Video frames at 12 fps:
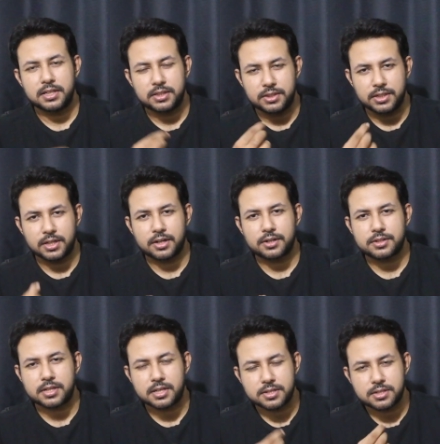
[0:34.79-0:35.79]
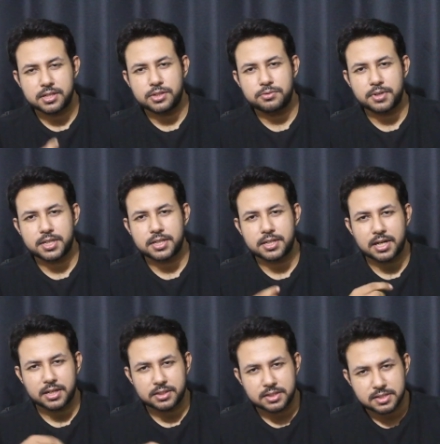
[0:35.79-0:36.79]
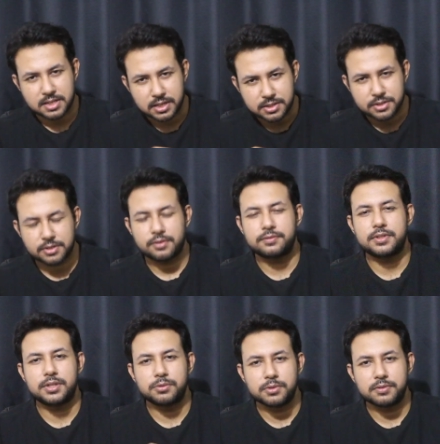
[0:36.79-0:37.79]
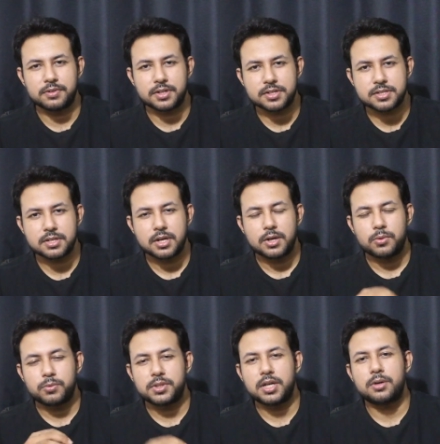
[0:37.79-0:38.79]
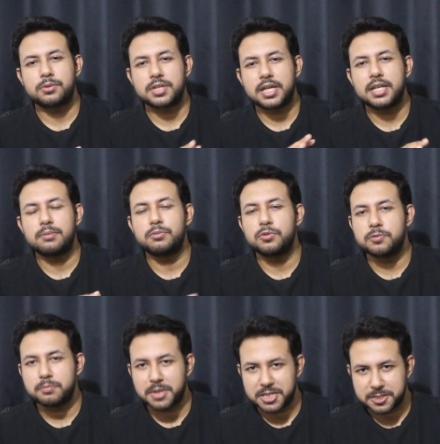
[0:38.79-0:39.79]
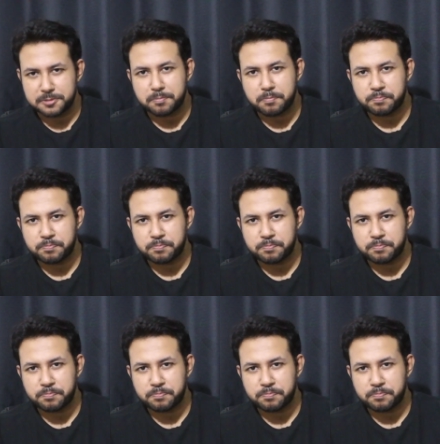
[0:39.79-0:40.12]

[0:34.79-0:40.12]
the earth is situated at the center of the universe without any movement.